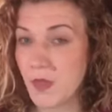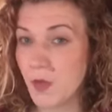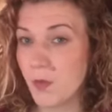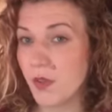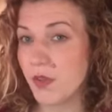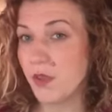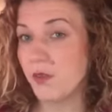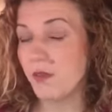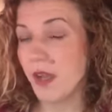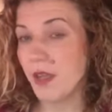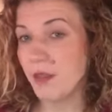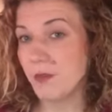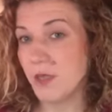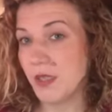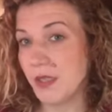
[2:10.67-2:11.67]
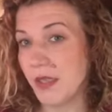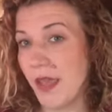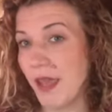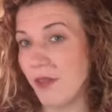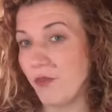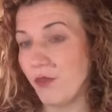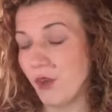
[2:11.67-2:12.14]
Whether you write them in a
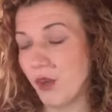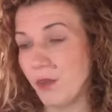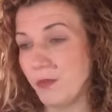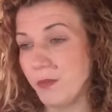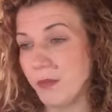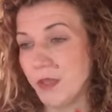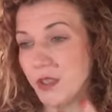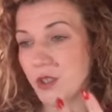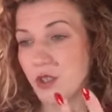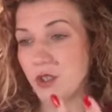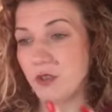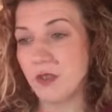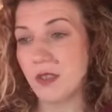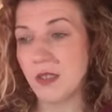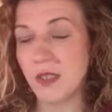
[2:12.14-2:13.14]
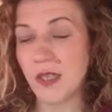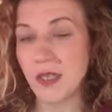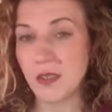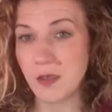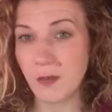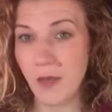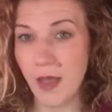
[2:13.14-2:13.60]
letter form because you need to
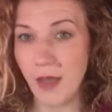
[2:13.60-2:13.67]
get some